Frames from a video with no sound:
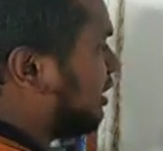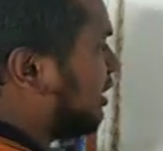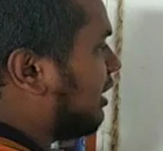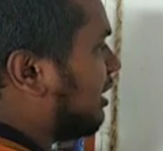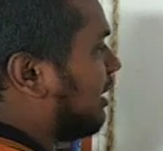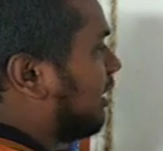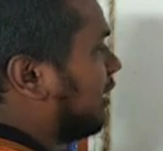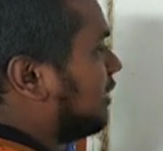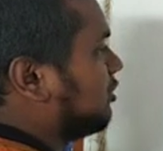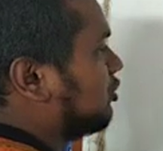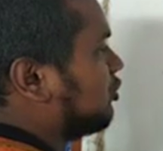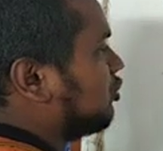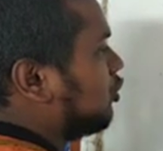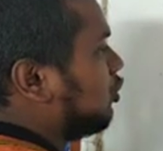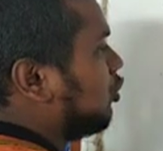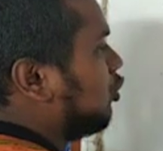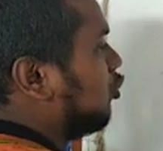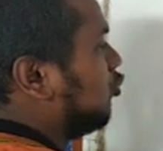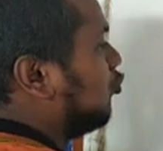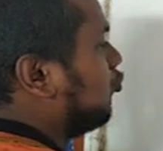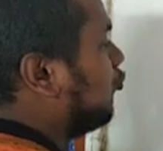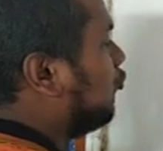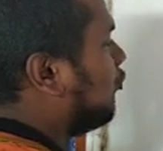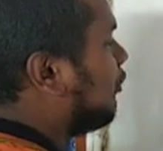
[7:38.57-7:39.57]
And
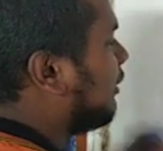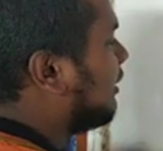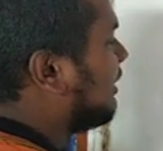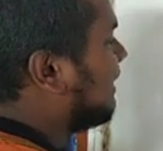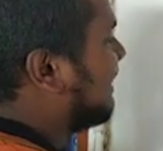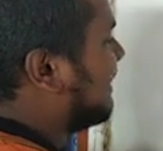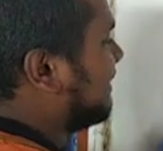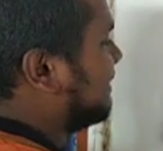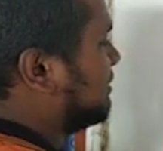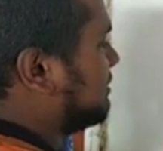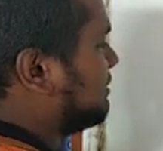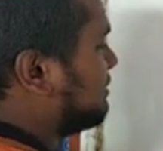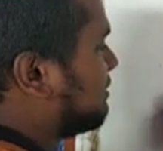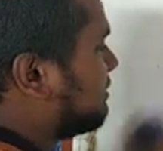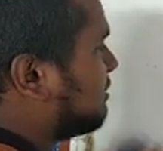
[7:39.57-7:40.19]
what do you get?